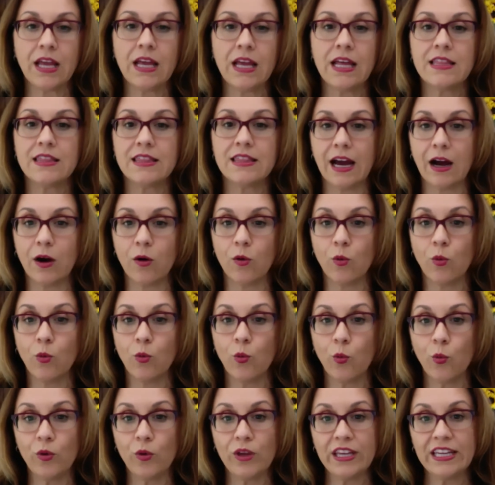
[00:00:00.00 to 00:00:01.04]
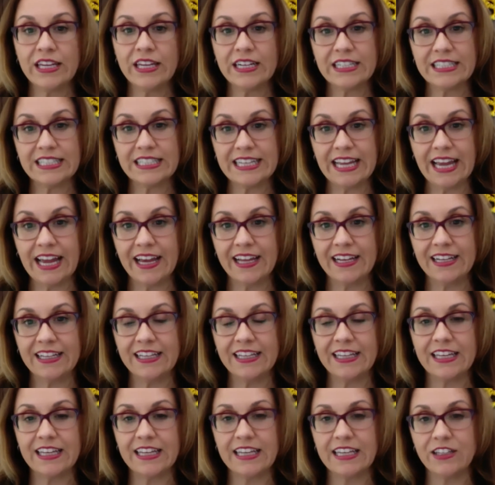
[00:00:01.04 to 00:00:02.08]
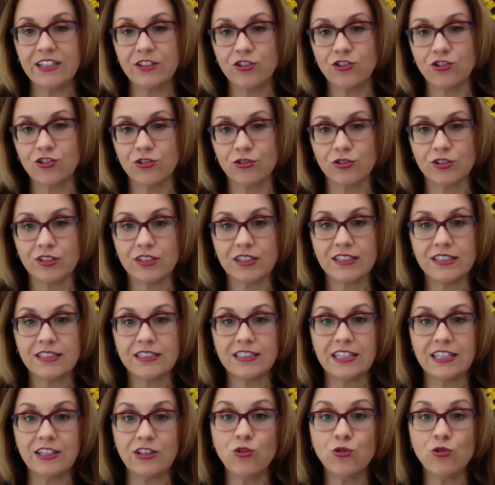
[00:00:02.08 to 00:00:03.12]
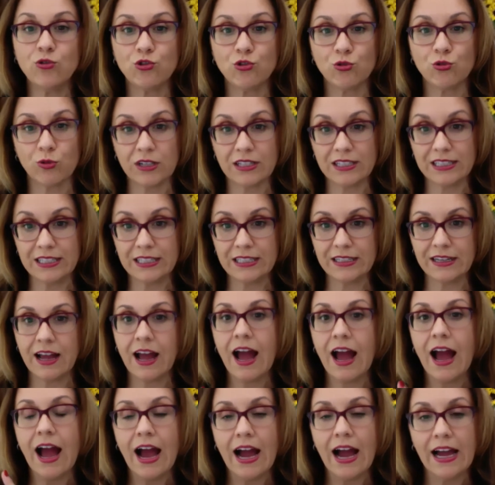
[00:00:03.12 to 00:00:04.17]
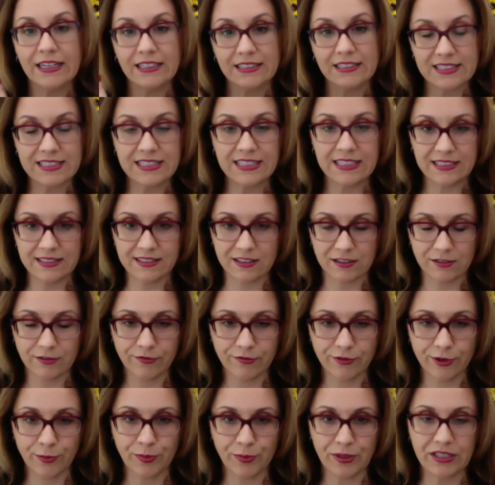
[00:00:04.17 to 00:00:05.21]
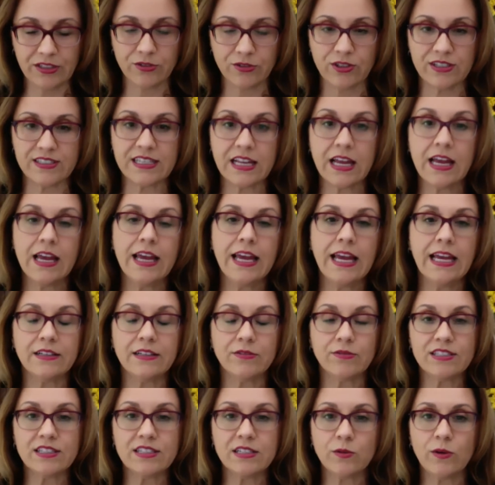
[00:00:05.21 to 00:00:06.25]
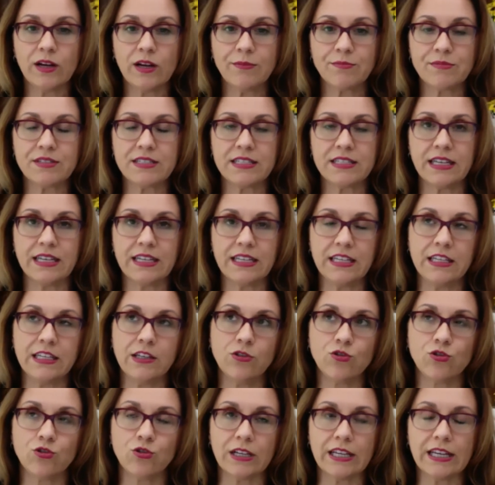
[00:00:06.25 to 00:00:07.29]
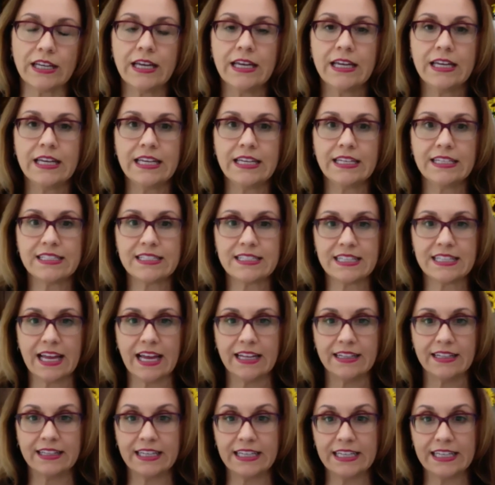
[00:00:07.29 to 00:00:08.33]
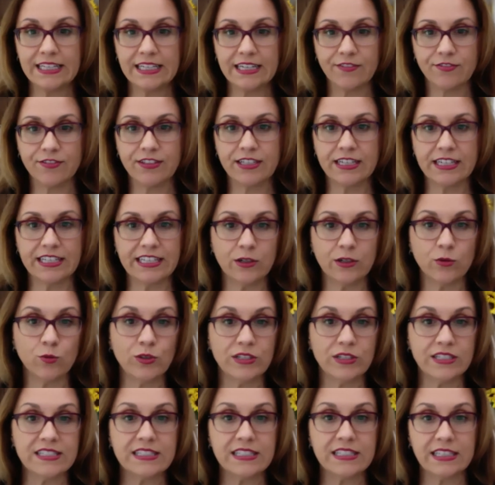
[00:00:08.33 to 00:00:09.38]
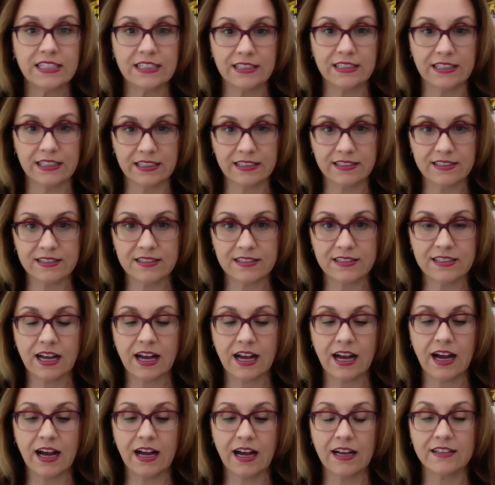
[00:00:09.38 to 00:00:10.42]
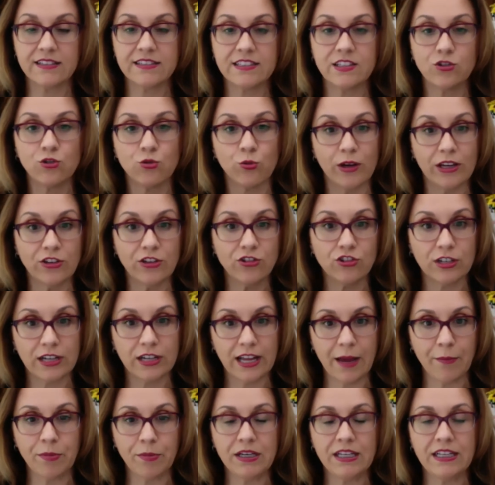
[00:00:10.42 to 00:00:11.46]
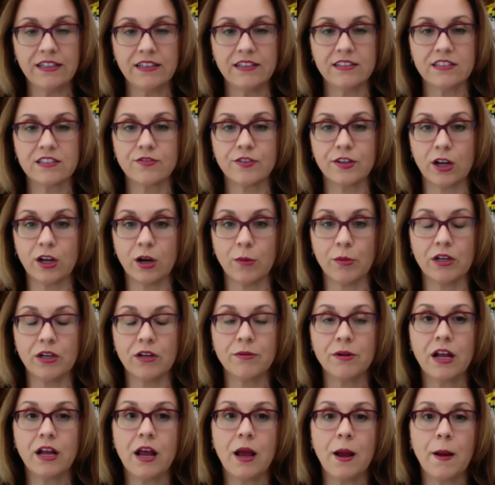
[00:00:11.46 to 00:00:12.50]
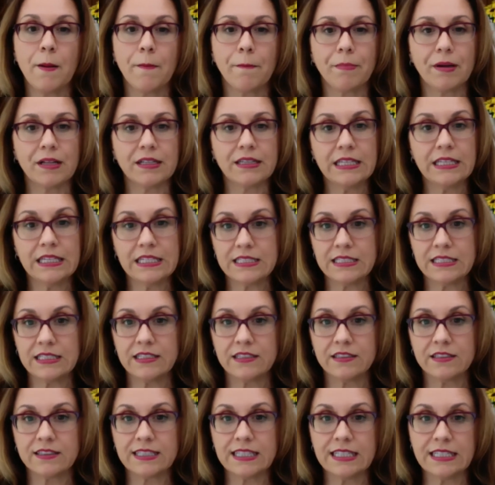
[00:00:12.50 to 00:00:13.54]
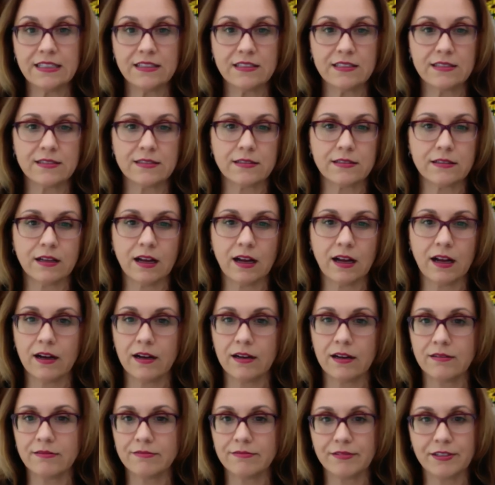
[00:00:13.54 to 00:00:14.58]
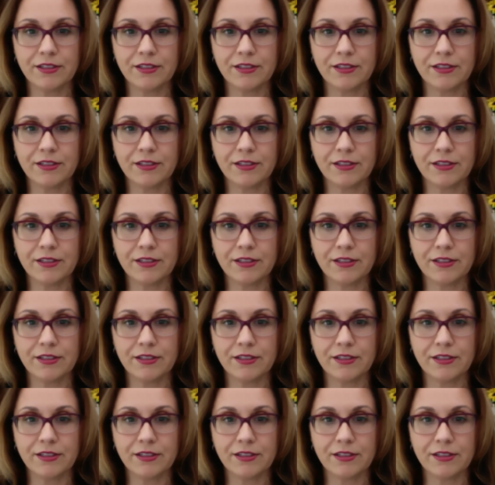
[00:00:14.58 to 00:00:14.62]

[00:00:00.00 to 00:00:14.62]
Now, we are getting into the usually higher season for Pinterest. And the reason why I'm saying usually is that year after year, we see this situation happening, this phenomenon, but this year things are,